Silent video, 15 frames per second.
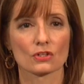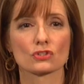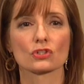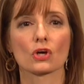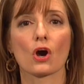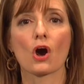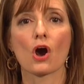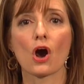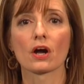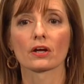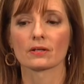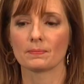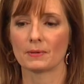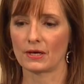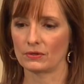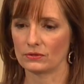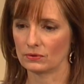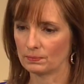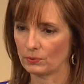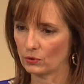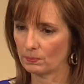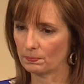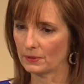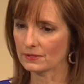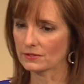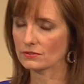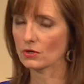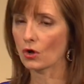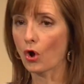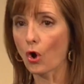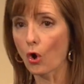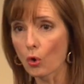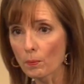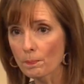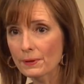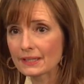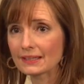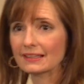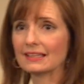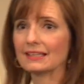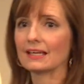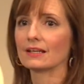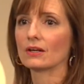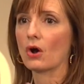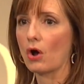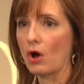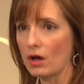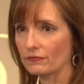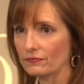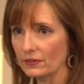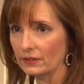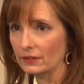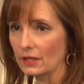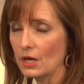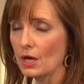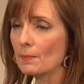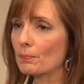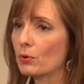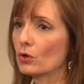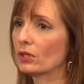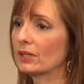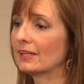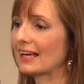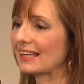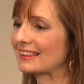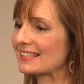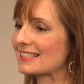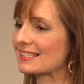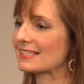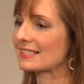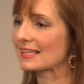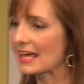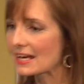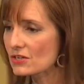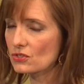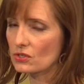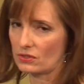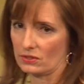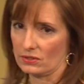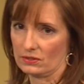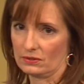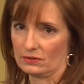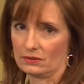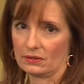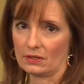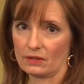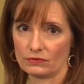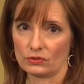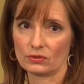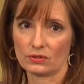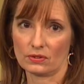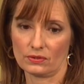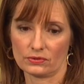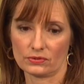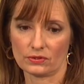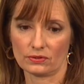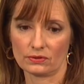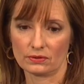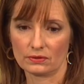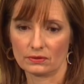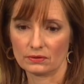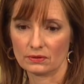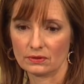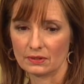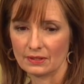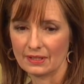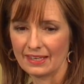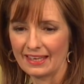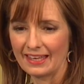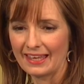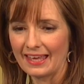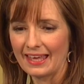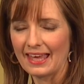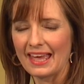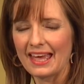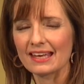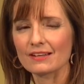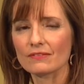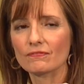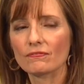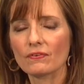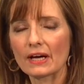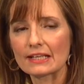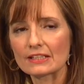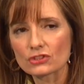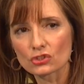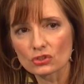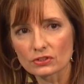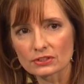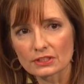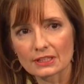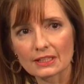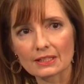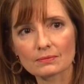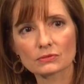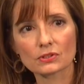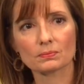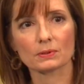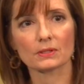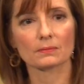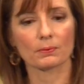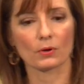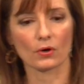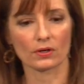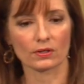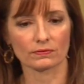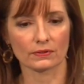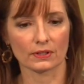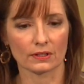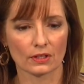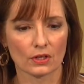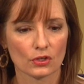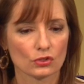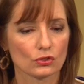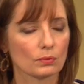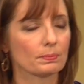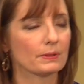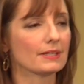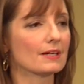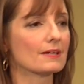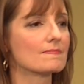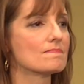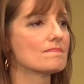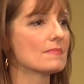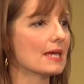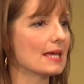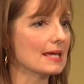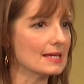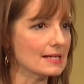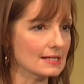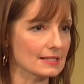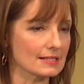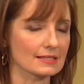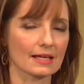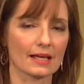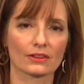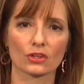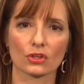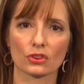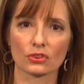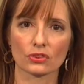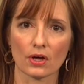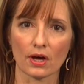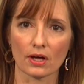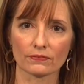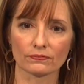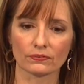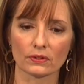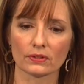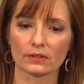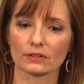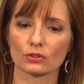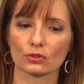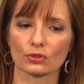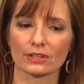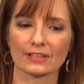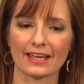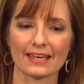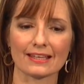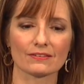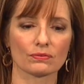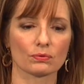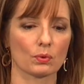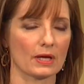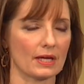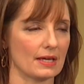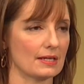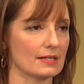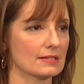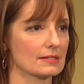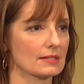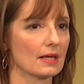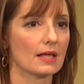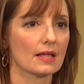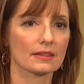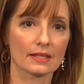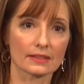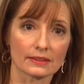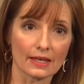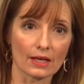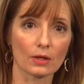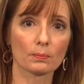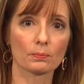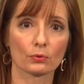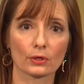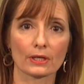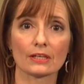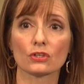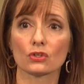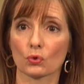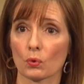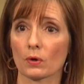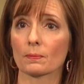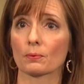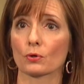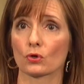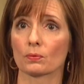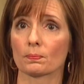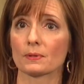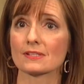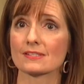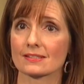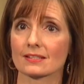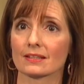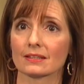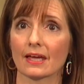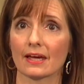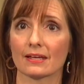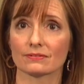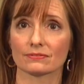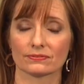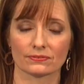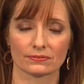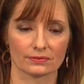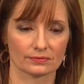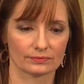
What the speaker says: Talk about your purpose openly and often. Put it at the center of your culture. And invite your team to be a part of it. You'll be amazed at the thoughtful and creative ways that they'll bring your purpose to life.